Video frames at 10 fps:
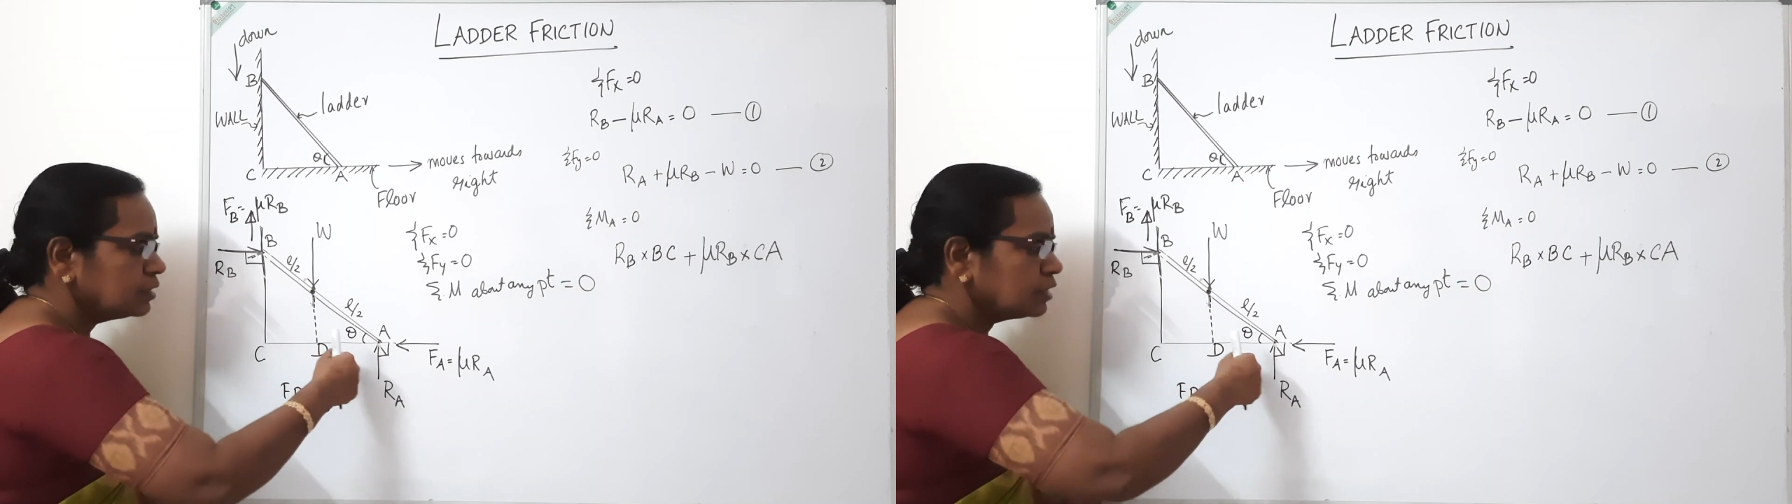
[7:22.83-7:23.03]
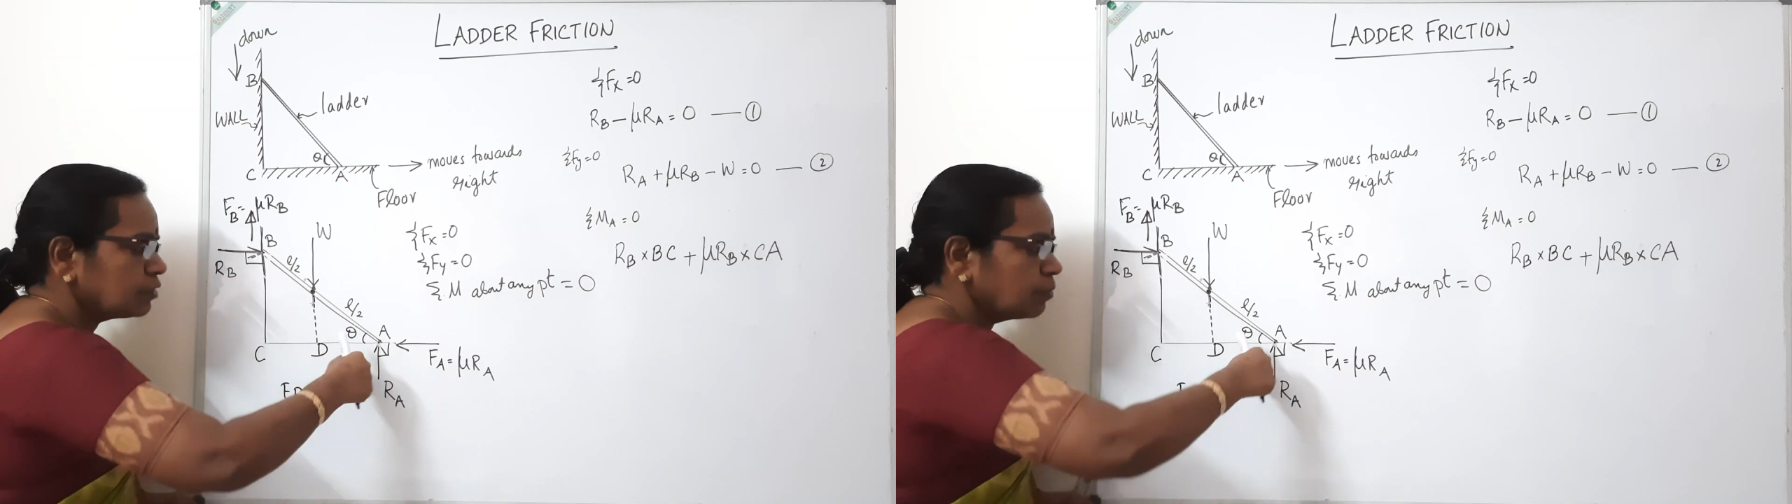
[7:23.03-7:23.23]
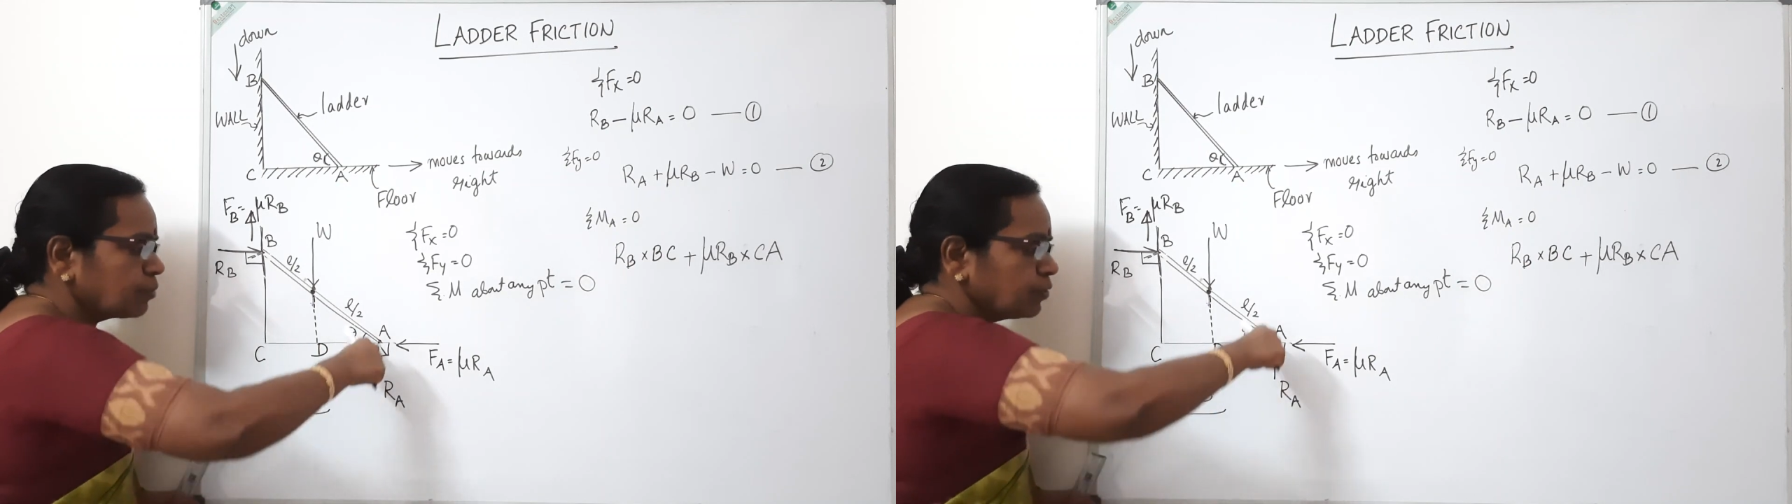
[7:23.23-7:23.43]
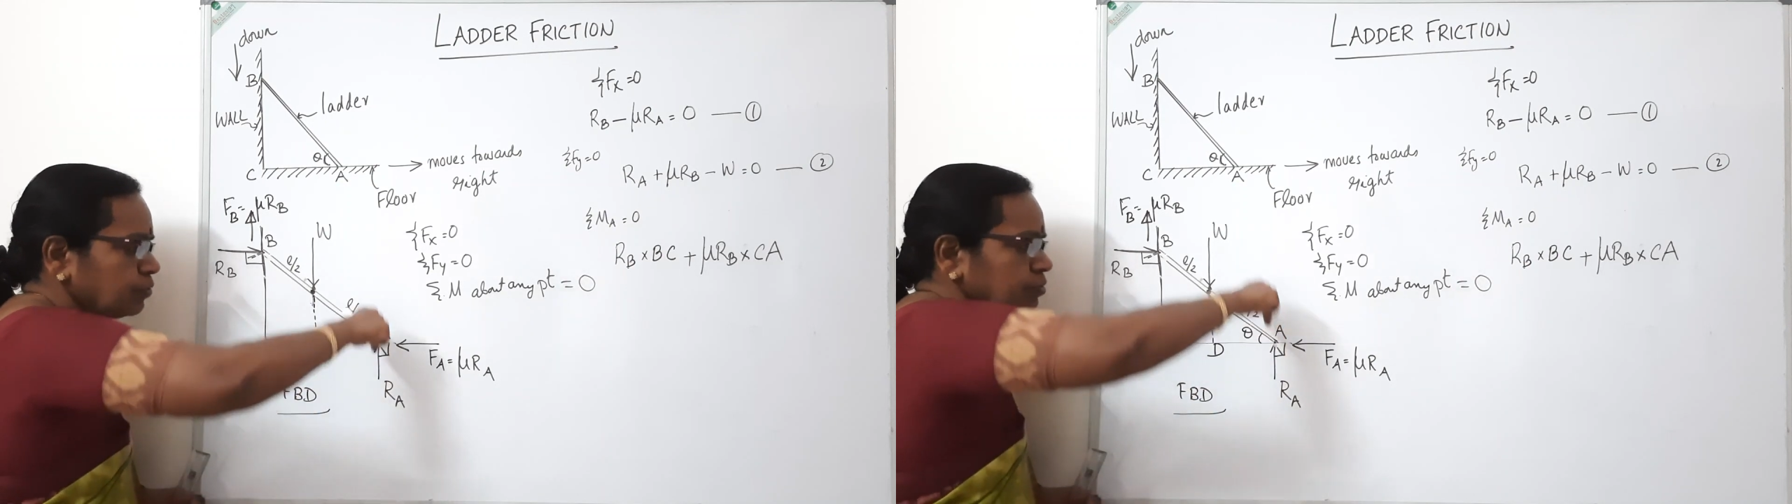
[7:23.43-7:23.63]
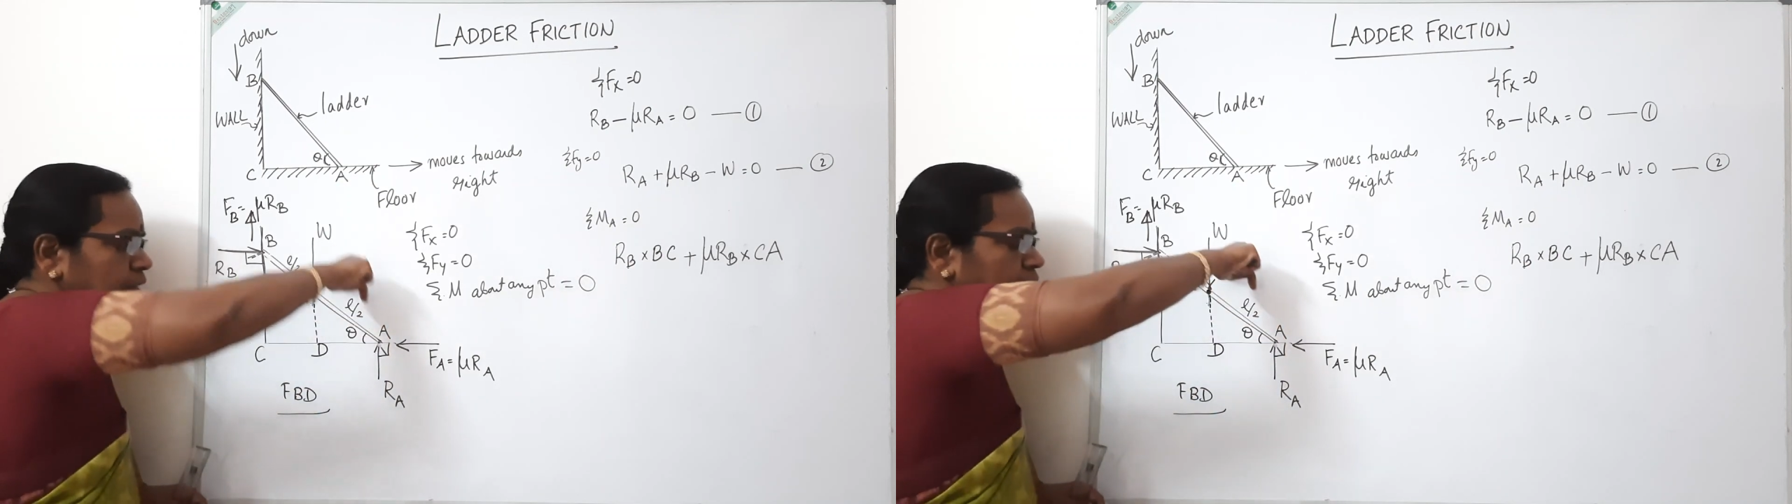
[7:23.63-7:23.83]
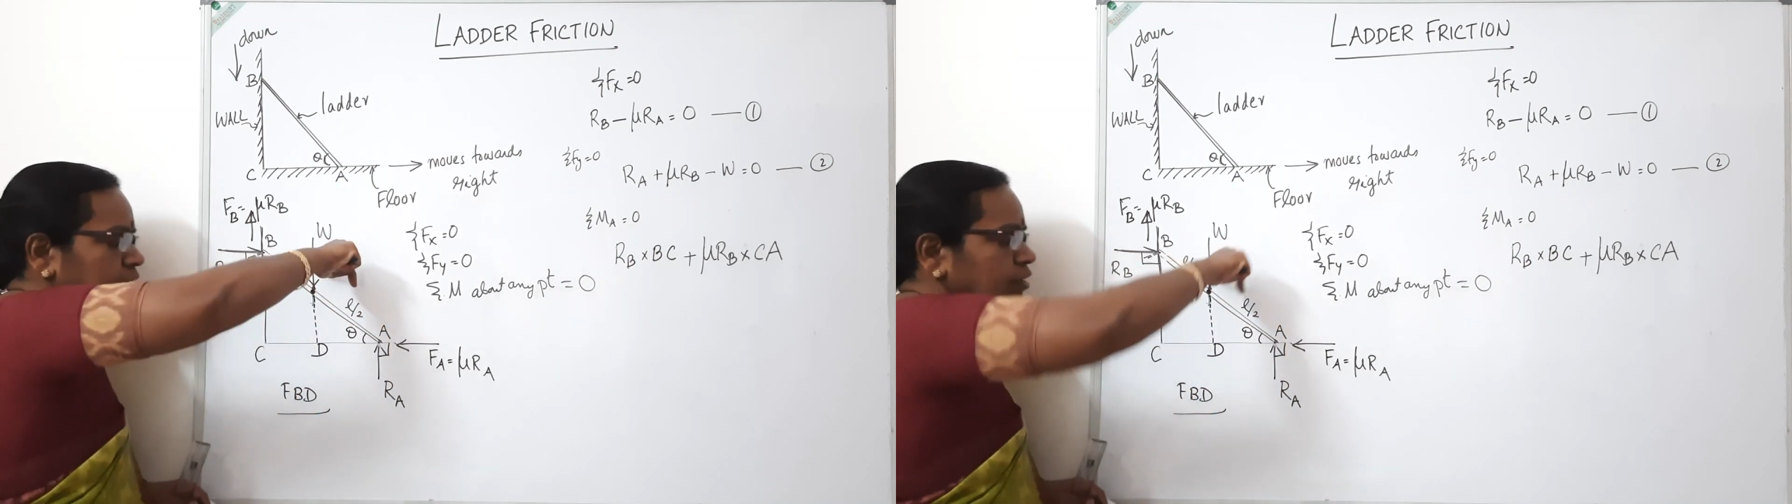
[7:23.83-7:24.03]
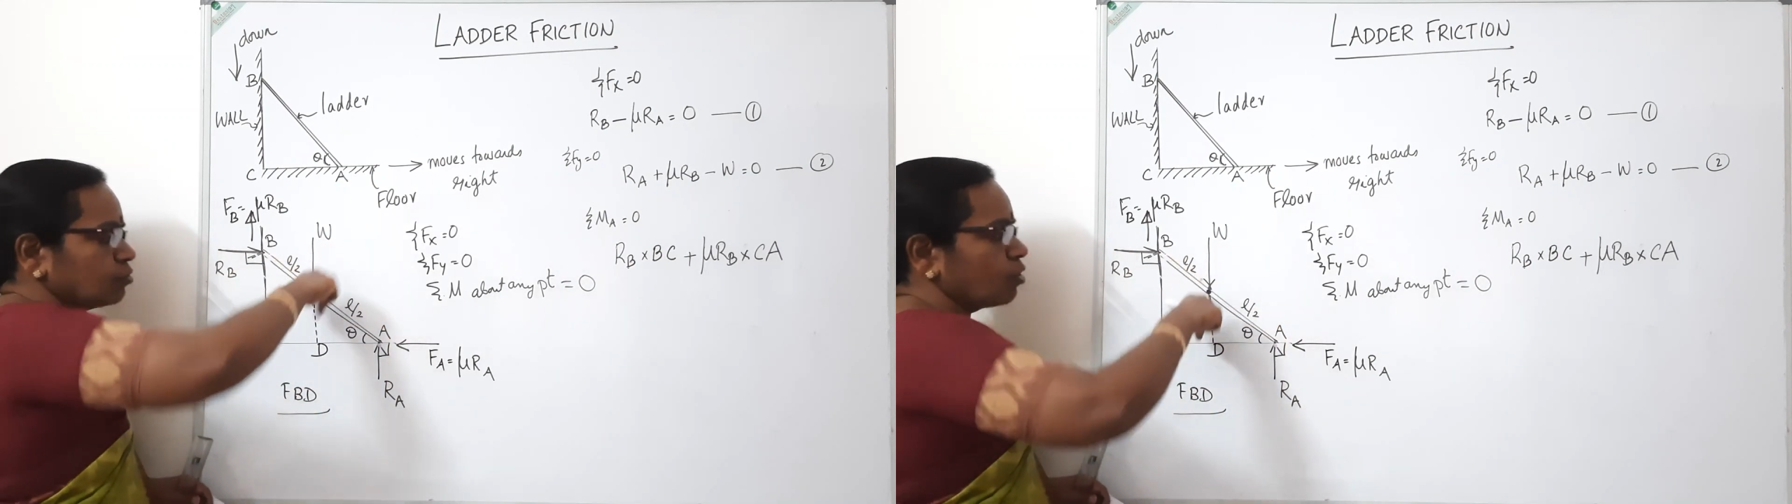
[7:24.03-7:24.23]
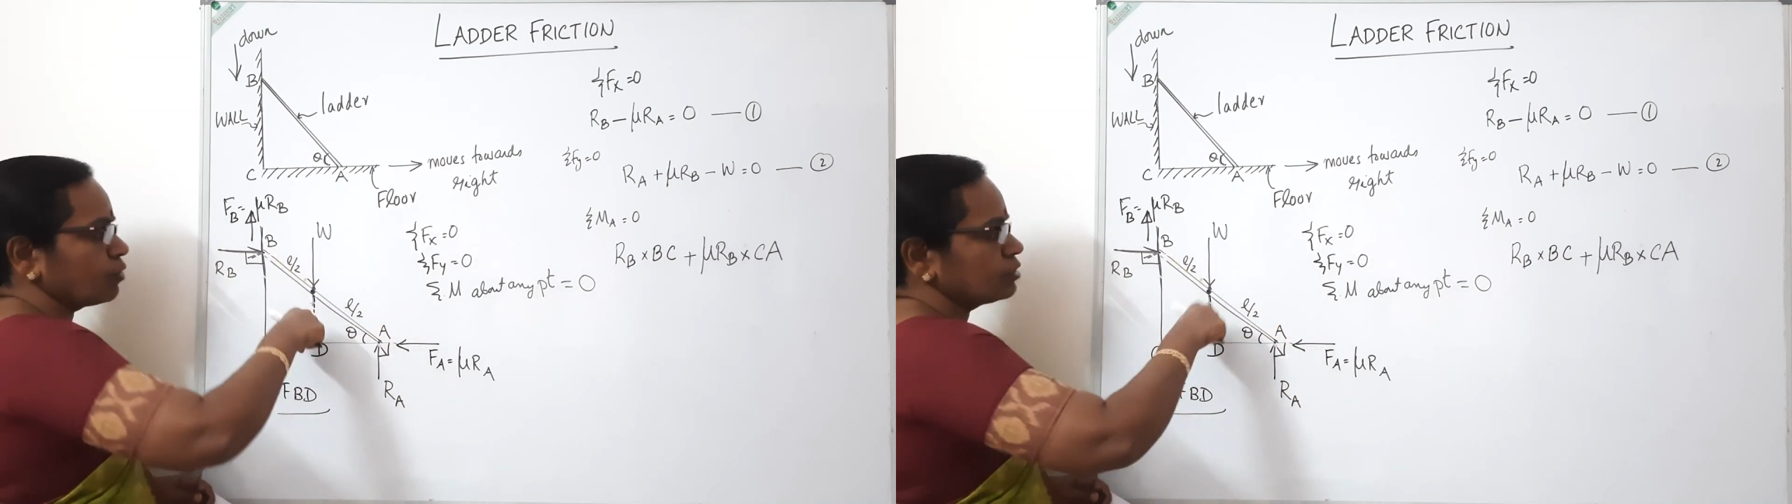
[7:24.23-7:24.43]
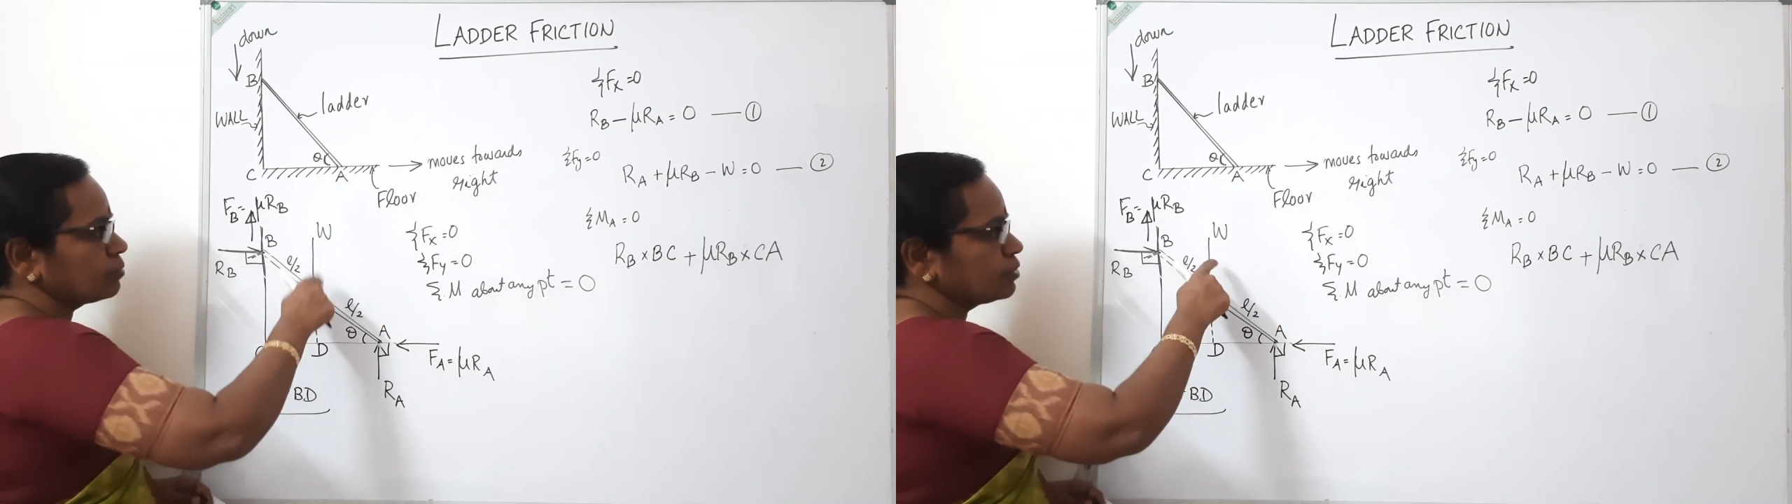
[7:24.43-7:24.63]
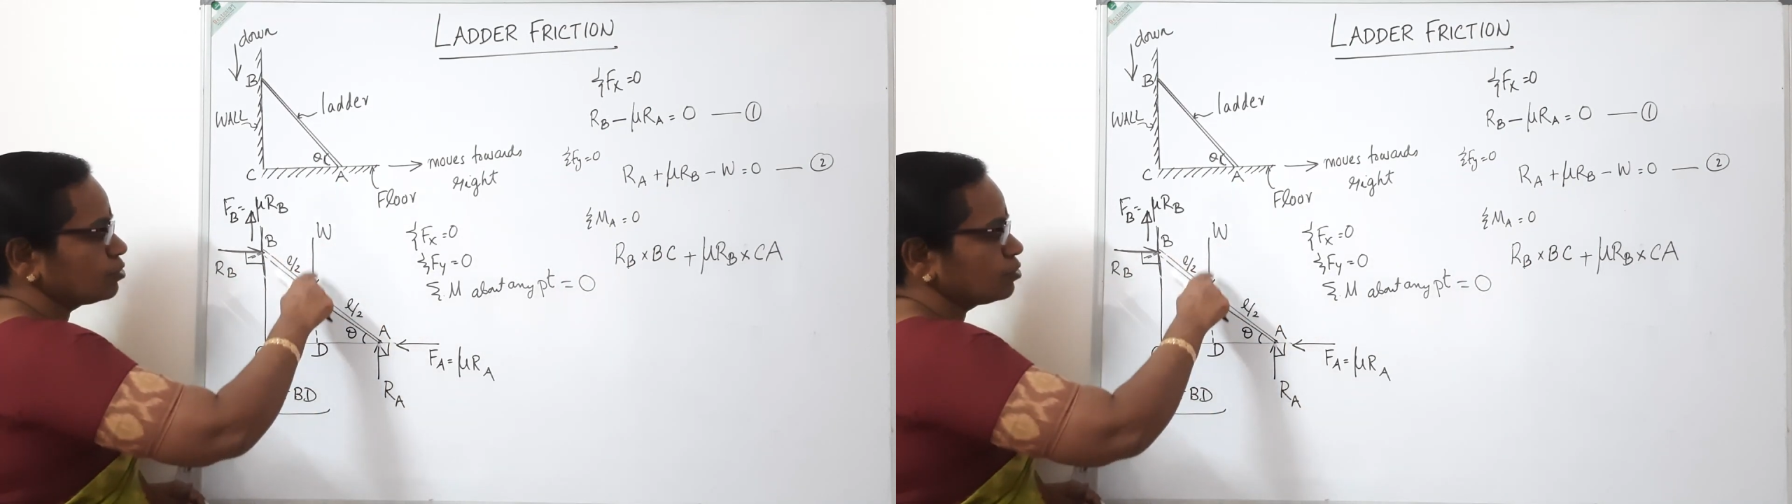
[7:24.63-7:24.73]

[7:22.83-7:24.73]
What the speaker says: that will produce anti-clockwise moment.